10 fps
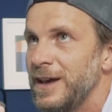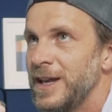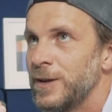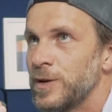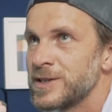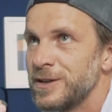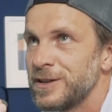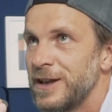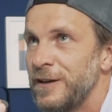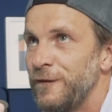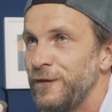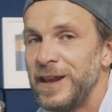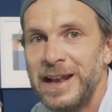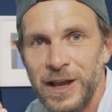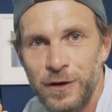it was not a
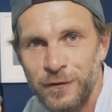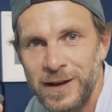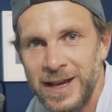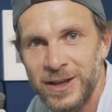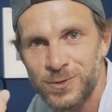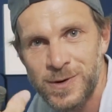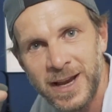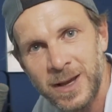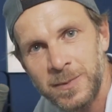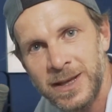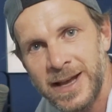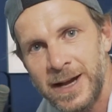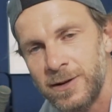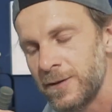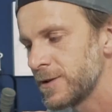feeling of like dragging me
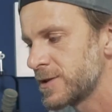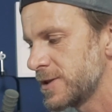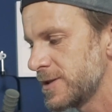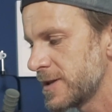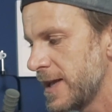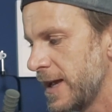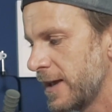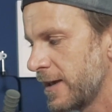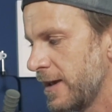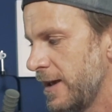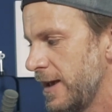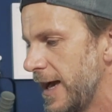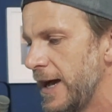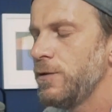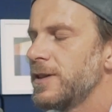down. It was just like,
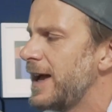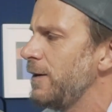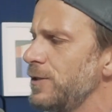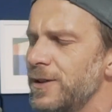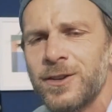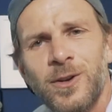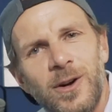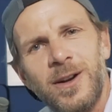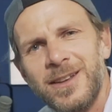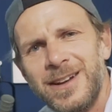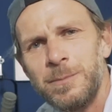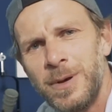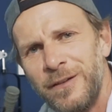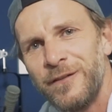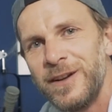I would not call it an
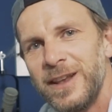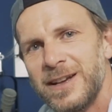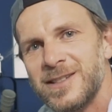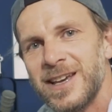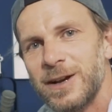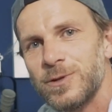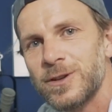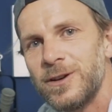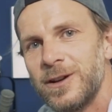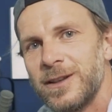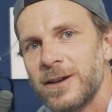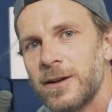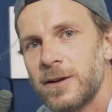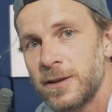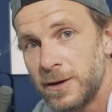epiphany. I think I would call it a
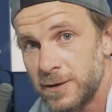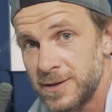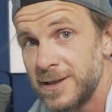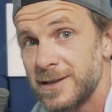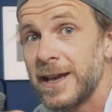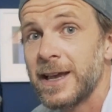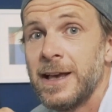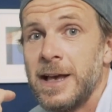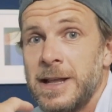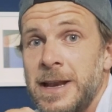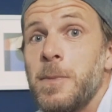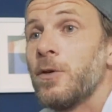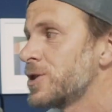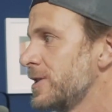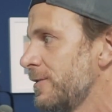catharsis, like an
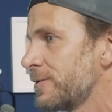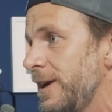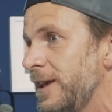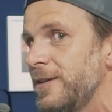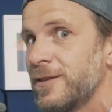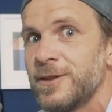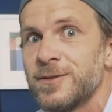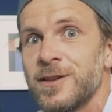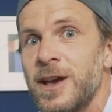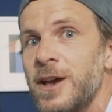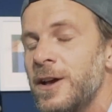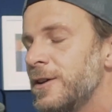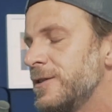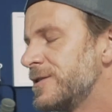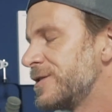emotional release, which was
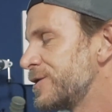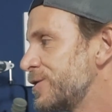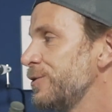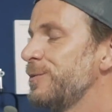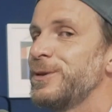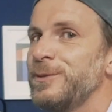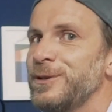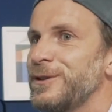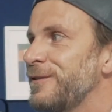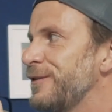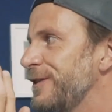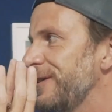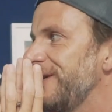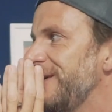super beautiful.